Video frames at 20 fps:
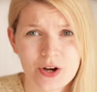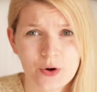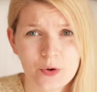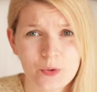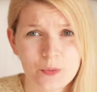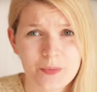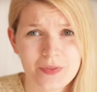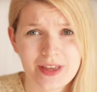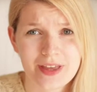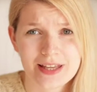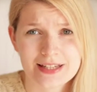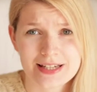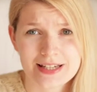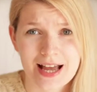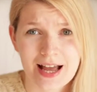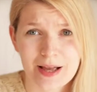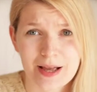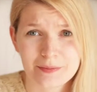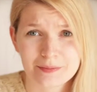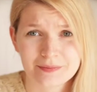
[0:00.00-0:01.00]
hope that
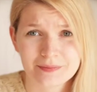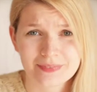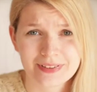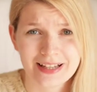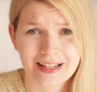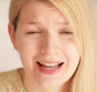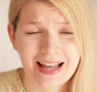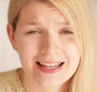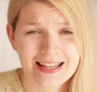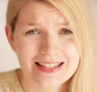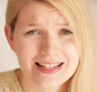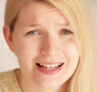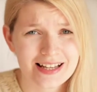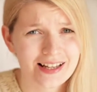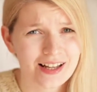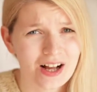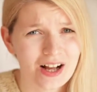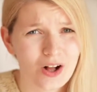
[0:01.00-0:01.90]
I'm kinda,